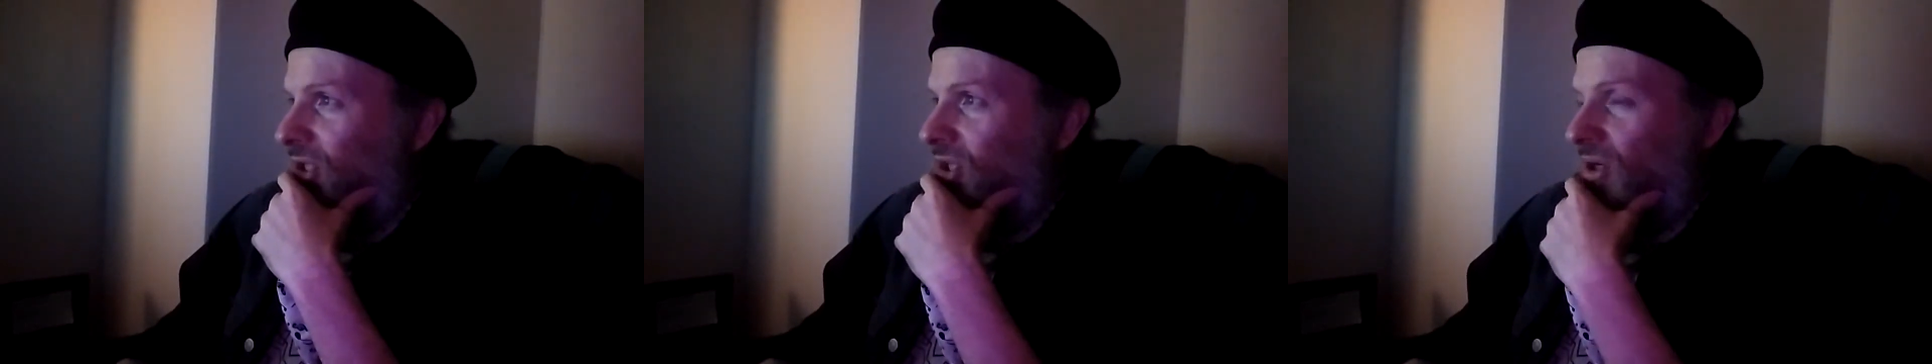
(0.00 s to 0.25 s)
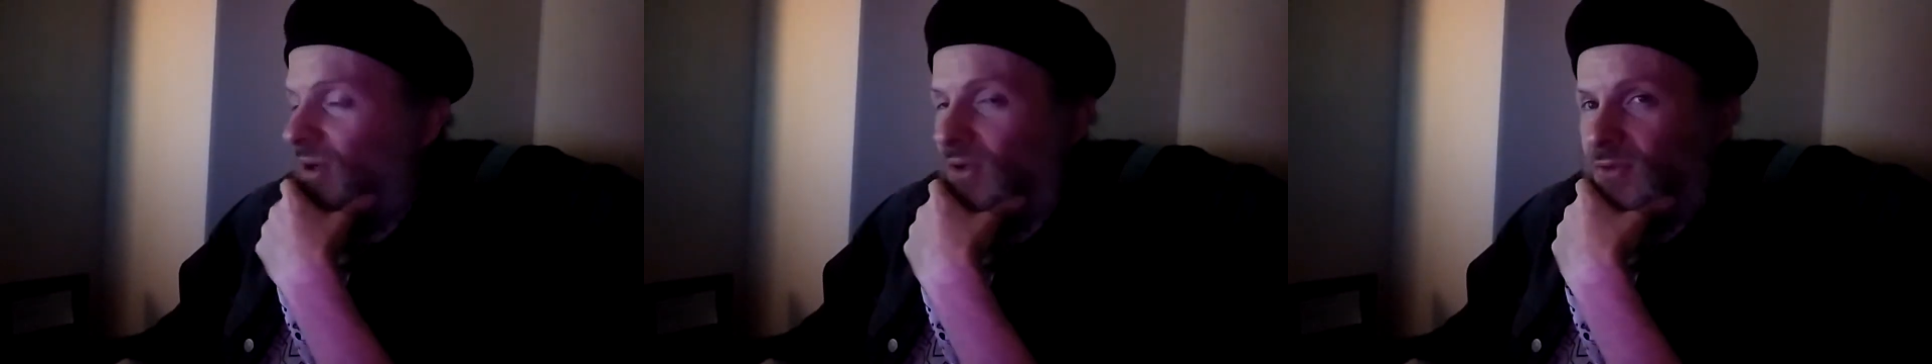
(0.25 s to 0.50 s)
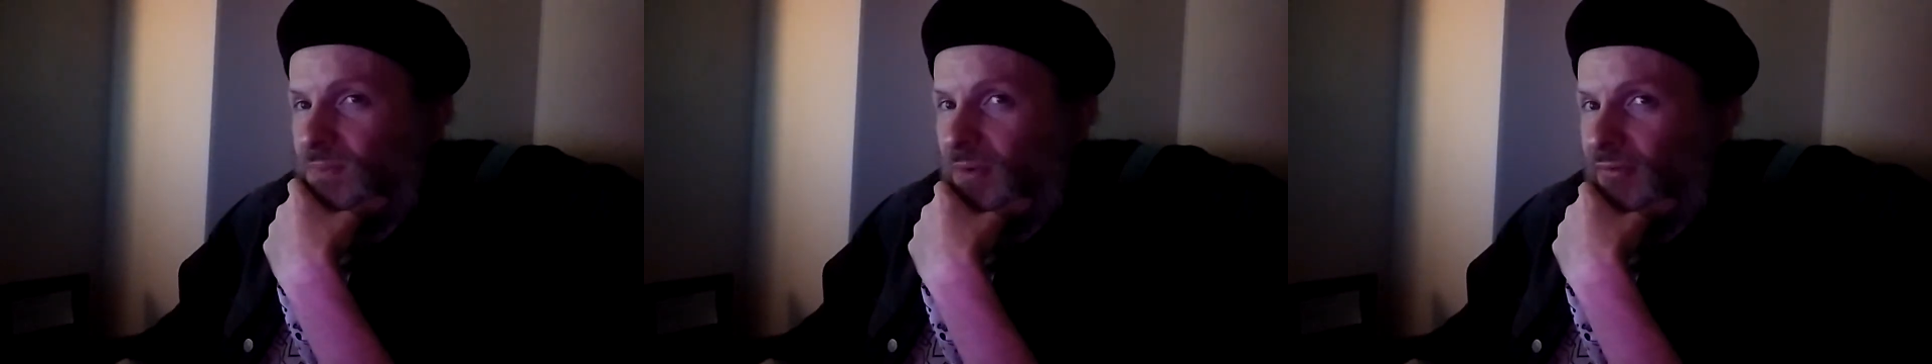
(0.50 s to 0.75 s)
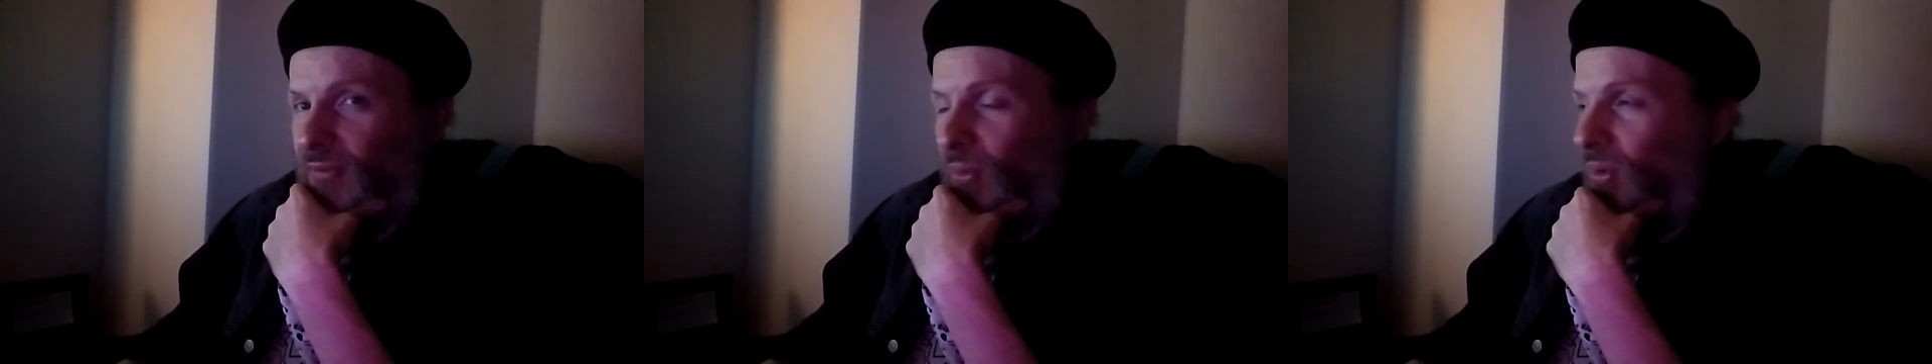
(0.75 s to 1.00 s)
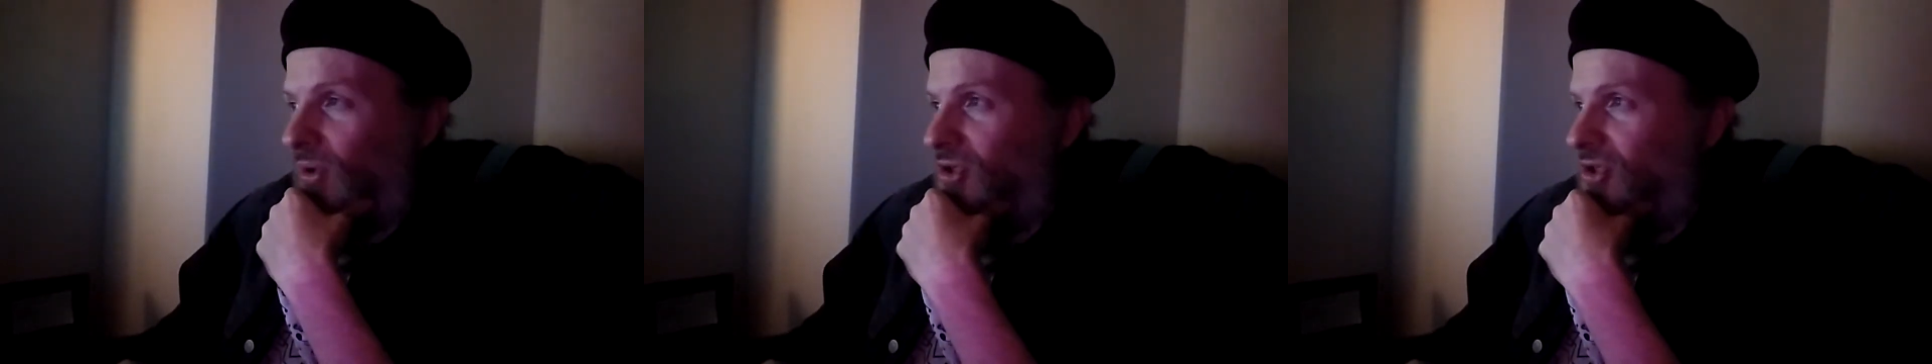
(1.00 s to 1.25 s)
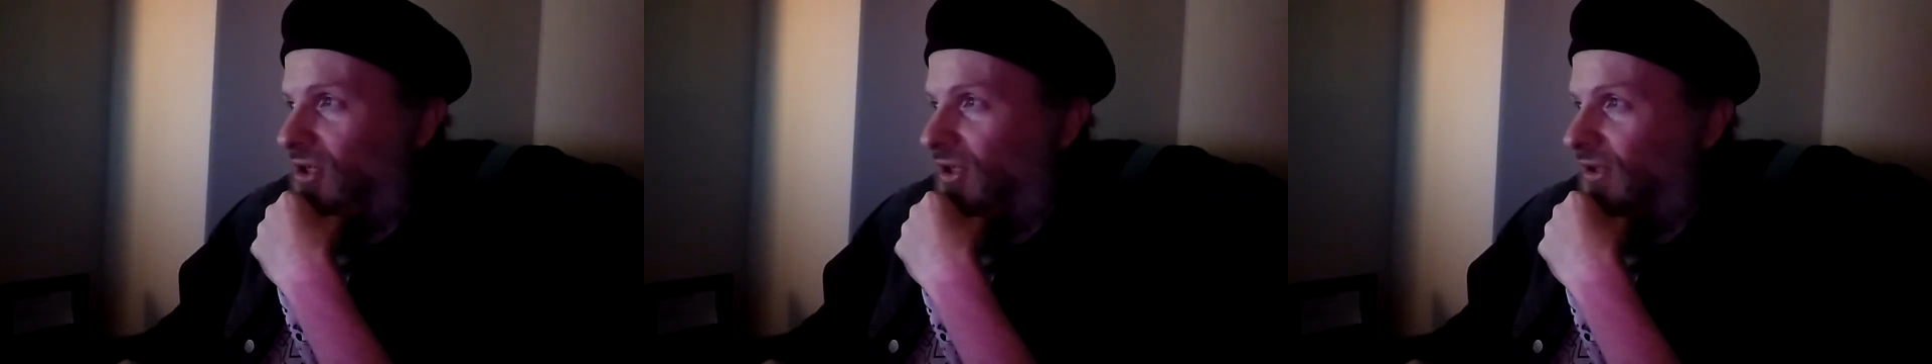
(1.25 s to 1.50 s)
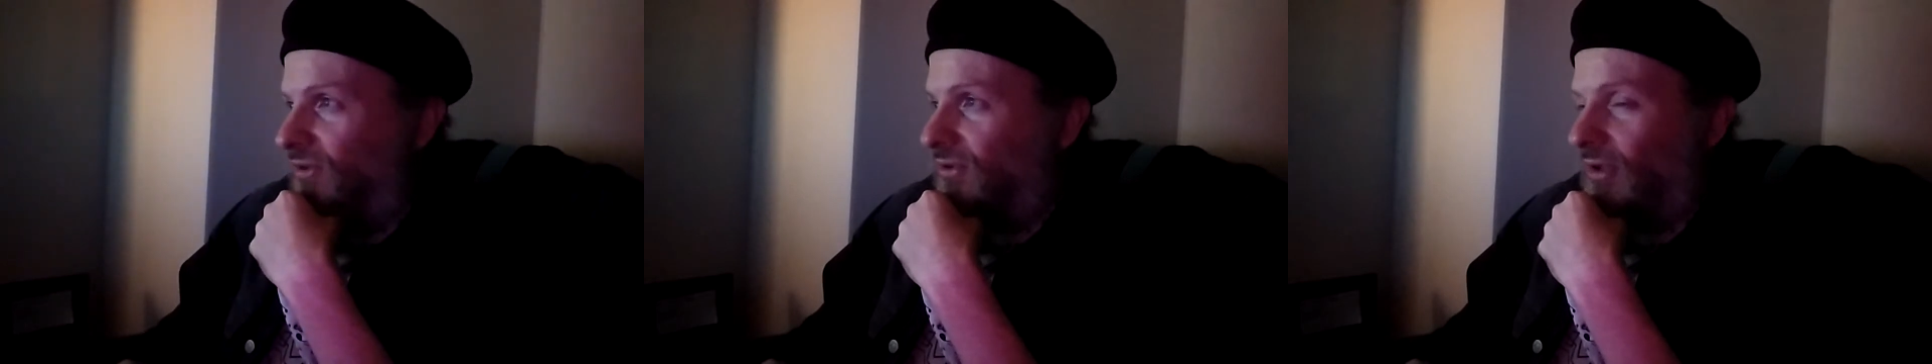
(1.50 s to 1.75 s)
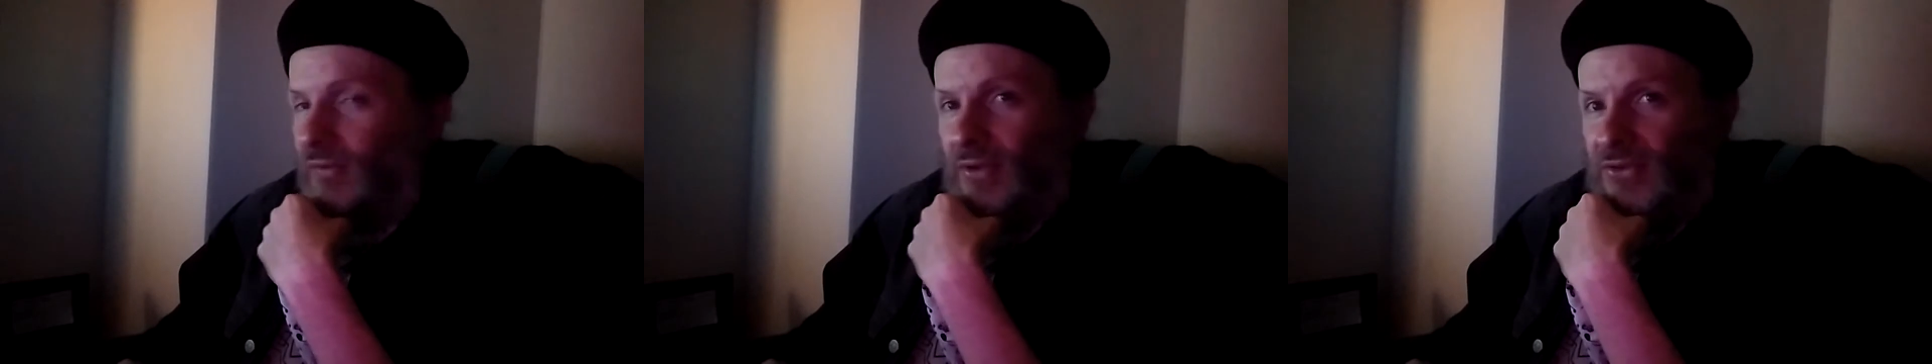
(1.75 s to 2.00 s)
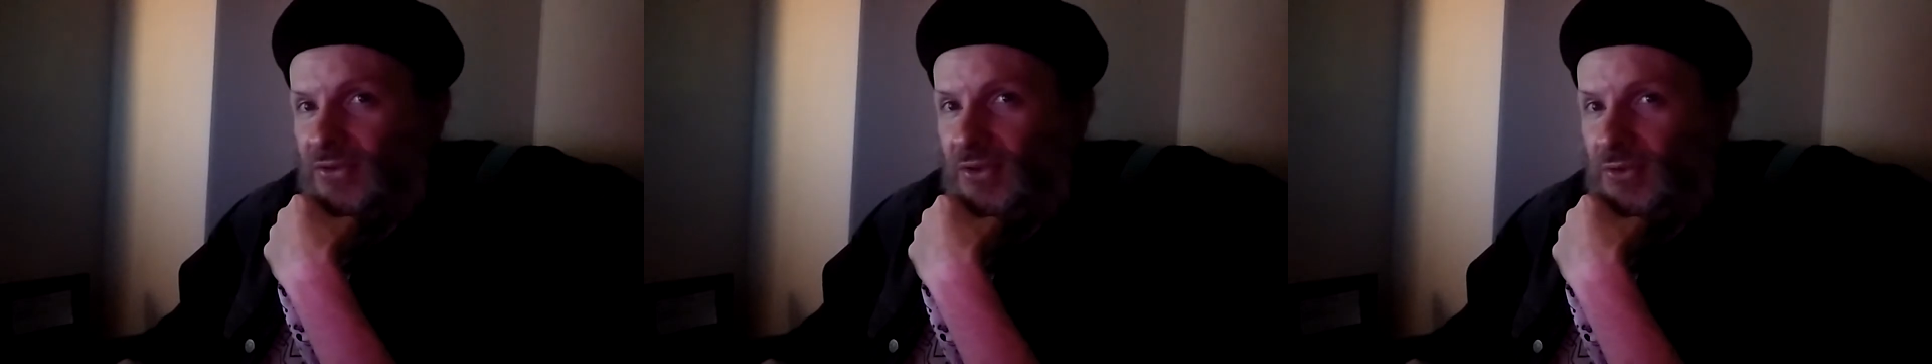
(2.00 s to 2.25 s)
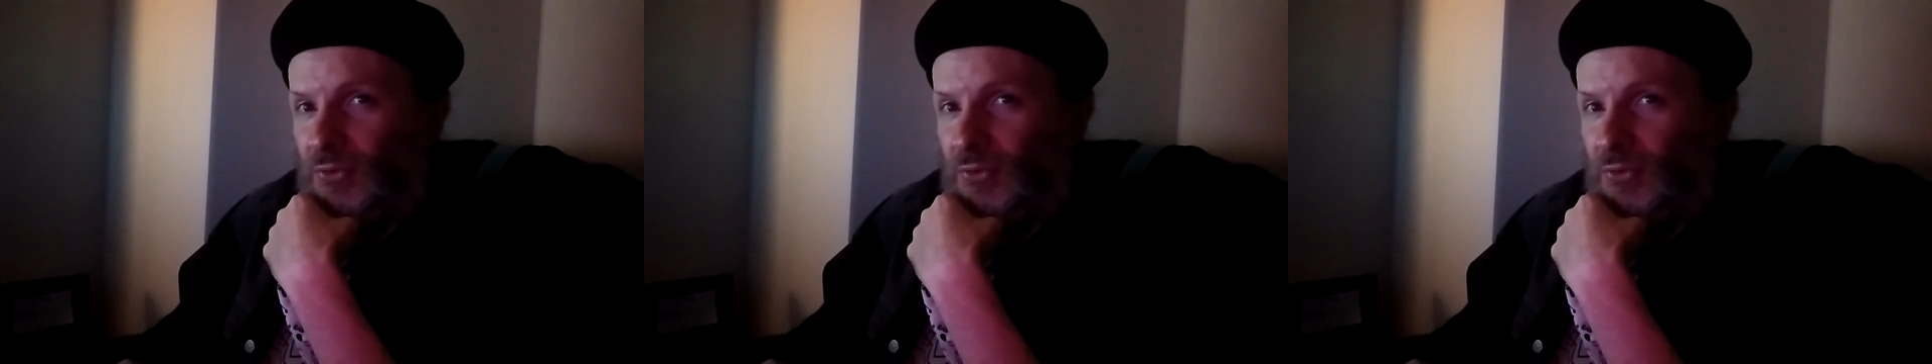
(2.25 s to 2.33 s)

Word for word: years before she surfaced in